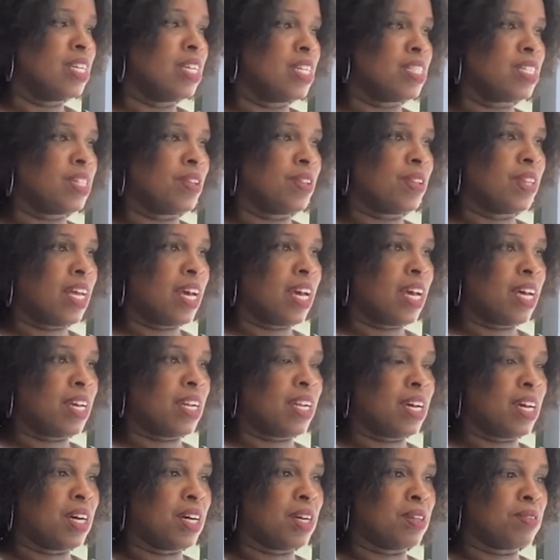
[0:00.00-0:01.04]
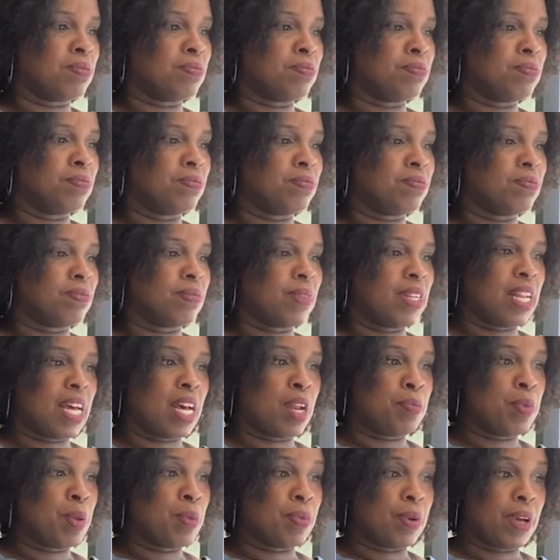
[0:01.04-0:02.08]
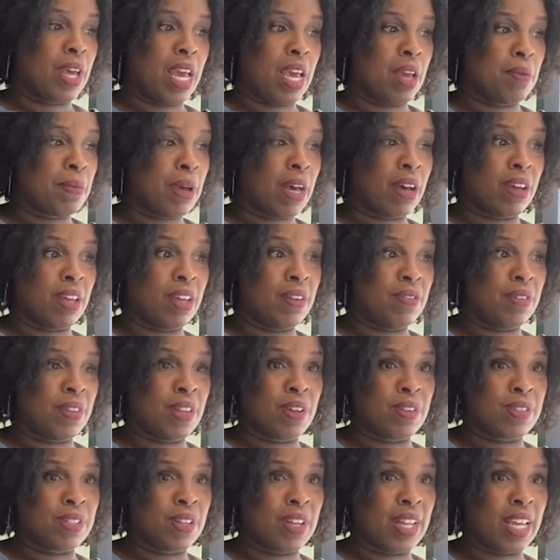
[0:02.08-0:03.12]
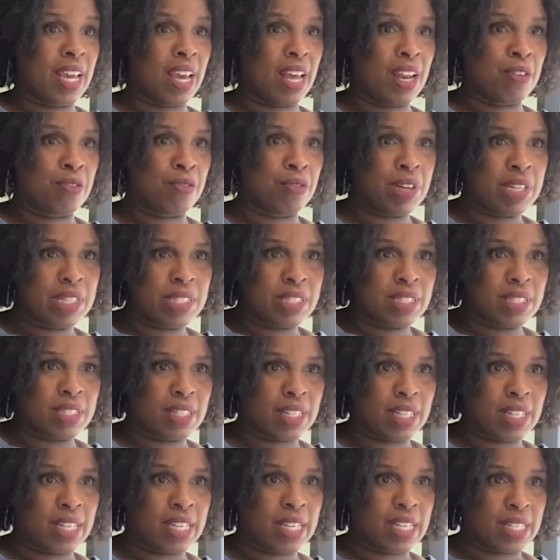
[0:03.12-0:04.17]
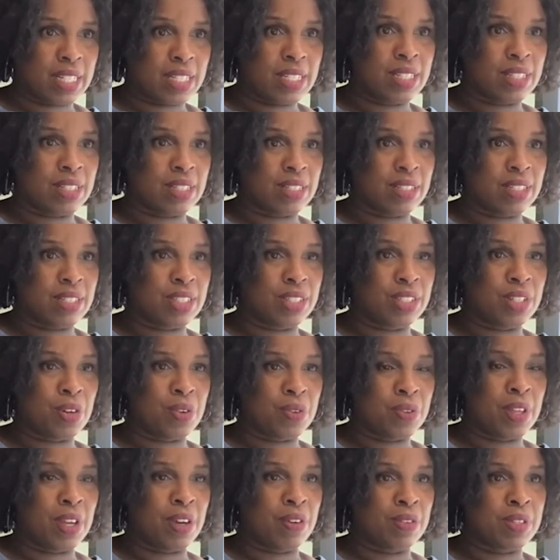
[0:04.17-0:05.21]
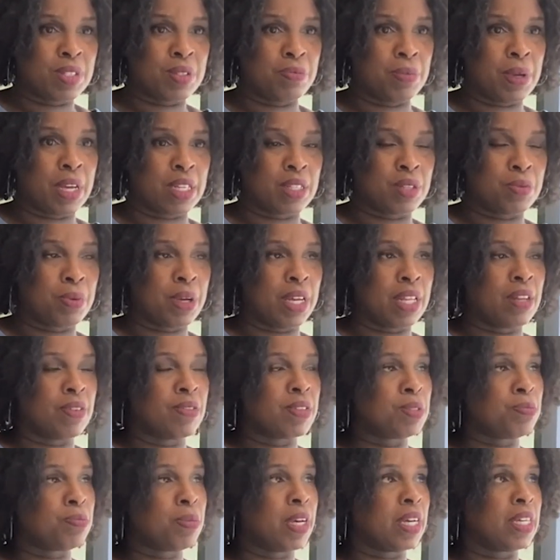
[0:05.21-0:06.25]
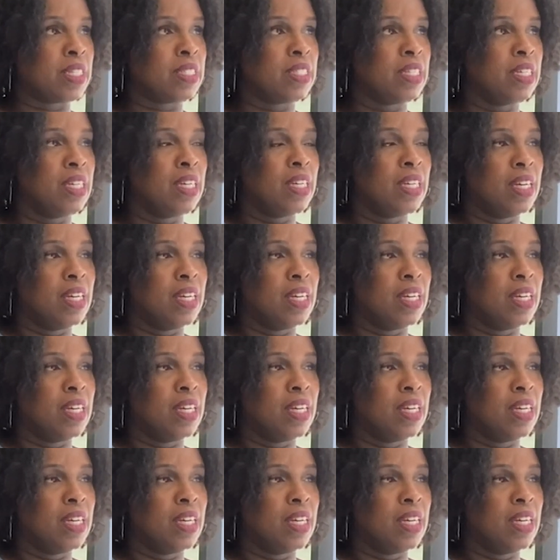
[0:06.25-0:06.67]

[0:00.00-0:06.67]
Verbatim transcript: So that um, a lot of people came out, even though so they kind of risked it to show their respect or pay their respects.